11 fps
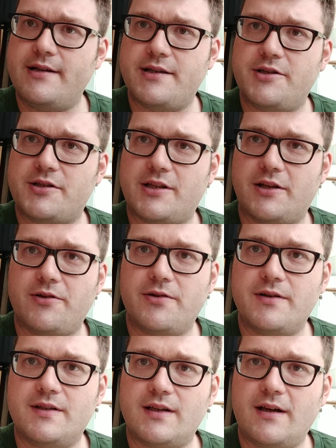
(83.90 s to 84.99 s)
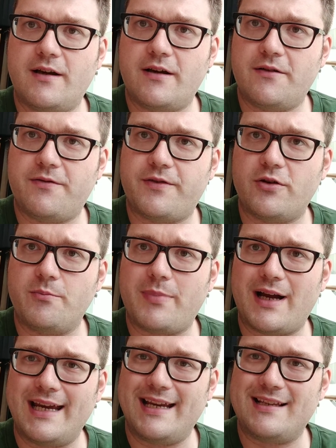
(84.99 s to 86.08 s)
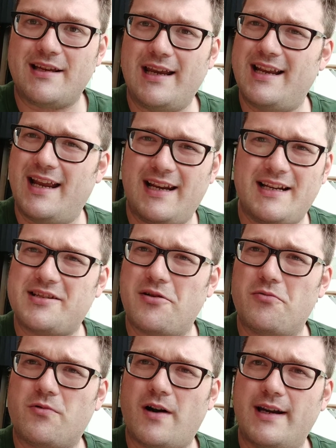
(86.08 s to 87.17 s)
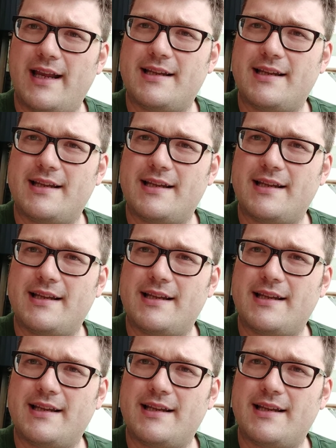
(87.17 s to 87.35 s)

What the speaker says: just a good film in its own right?